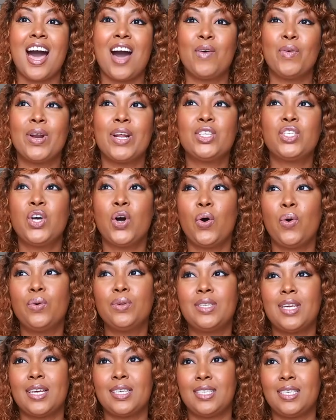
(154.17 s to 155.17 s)
What I
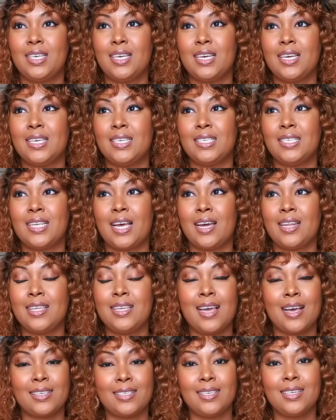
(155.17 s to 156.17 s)
told Desi is that
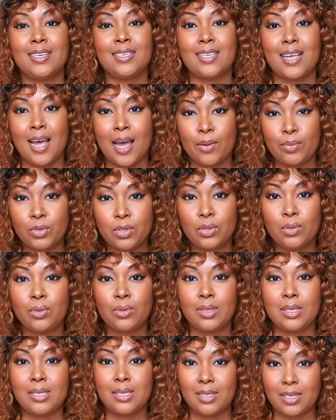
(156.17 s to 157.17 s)
yes, it is
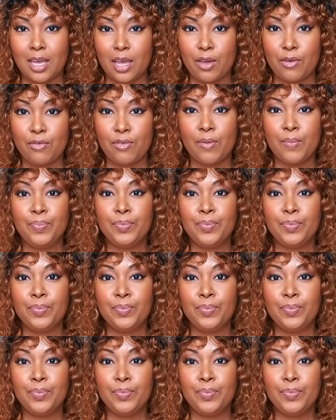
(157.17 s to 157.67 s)
absolutely safe